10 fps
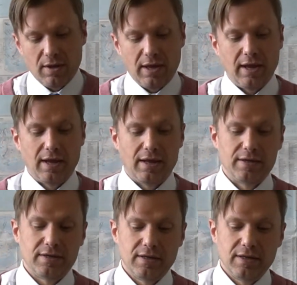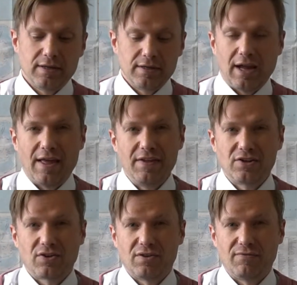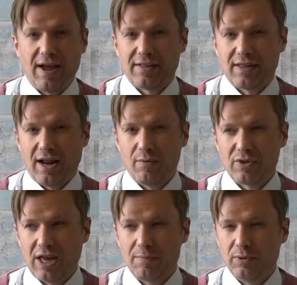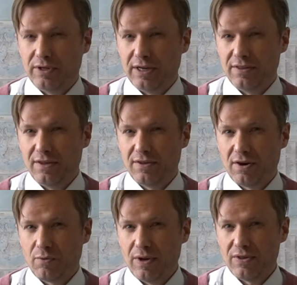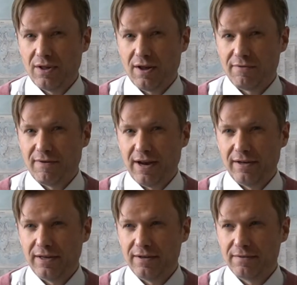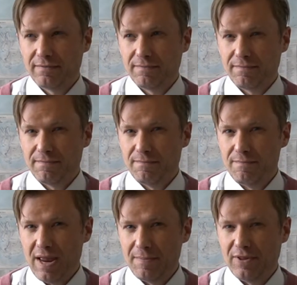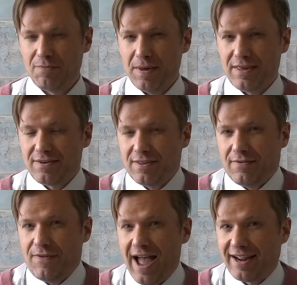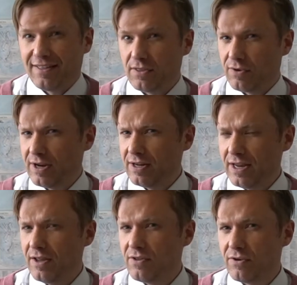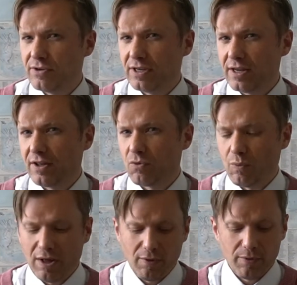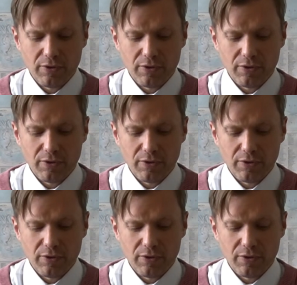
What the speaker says: And I think just the fact that I was able to get these on a restock finally maybe speaks to the fact that they're getting easier to get as well.